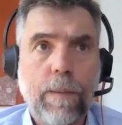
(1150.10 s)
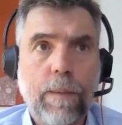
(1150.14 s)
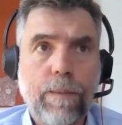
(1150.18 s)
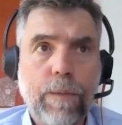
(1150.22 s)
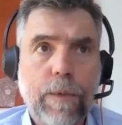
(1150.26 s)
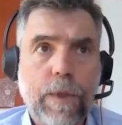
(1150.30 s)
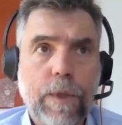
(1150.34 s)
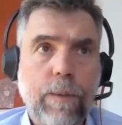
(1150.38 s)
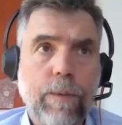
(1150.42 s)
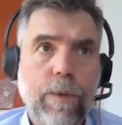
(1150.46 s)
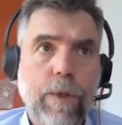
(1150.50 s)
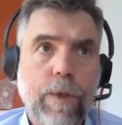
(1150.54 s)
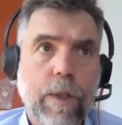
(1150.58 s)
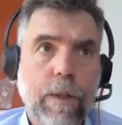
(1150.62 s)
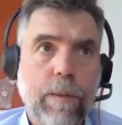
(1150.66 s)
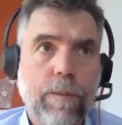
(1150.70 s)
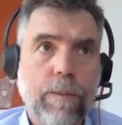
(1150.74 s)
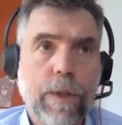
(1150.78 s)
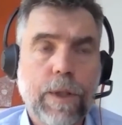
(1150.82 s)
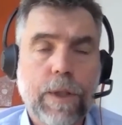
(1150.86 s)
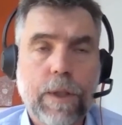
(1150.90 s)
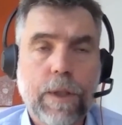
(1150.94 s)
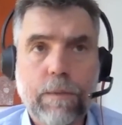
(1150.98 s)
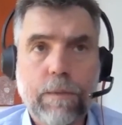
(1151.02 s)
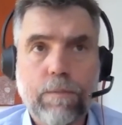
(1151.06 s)

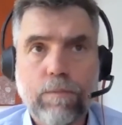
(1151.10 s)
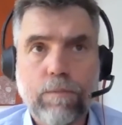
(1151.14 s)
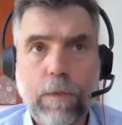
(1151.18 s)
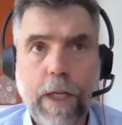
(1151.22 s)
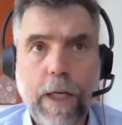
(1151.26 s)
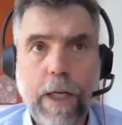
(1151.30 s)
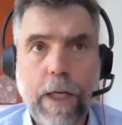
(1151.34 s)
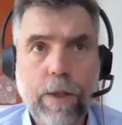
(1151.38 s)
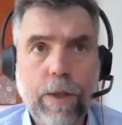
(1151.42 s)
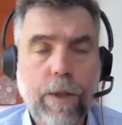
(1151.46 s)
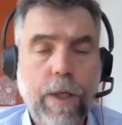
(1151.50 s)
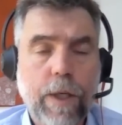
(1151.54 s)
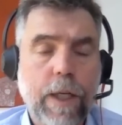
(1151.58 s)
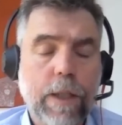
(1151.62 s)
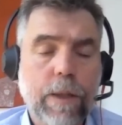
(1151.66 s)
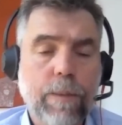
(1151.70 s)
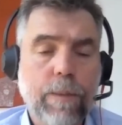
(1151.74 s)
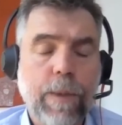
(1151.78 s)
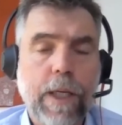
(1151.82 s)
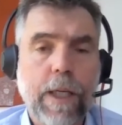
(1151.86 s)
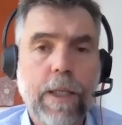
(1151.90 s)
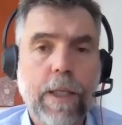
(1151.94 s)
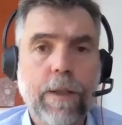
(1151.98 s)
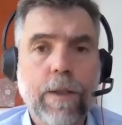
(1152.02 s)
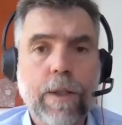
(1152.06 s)
sometimes lung
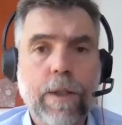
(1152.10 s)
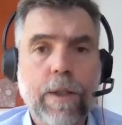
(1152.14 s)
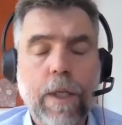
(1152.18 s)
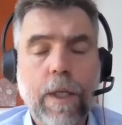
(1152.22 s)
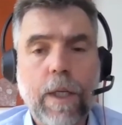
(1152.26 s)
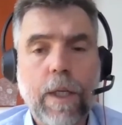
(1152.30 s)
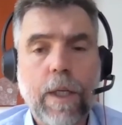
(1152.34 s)
transplants.